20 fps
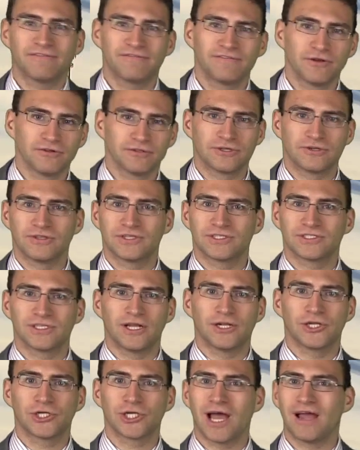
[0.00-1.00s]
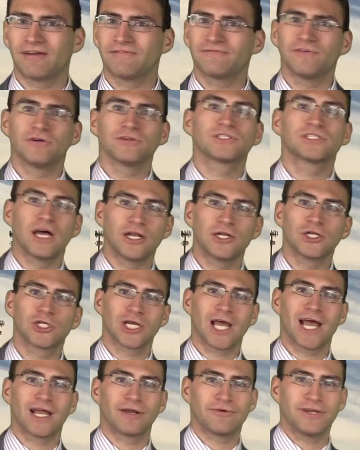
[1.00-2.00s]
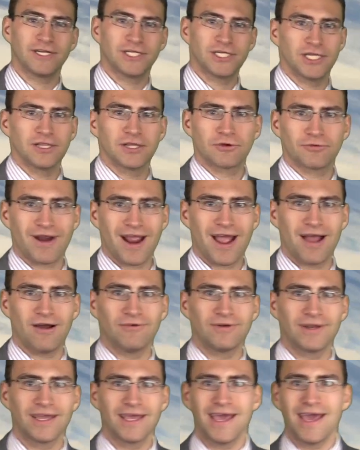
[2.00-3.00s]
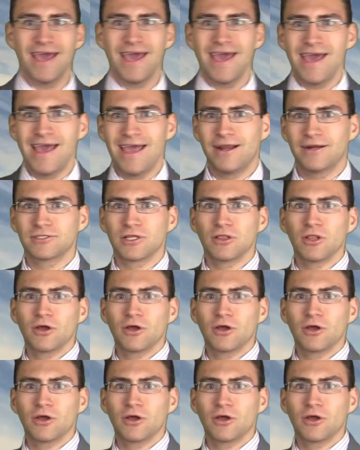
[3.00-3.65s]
to filter the sunshine. Full sunshine reaching the ground. Here's a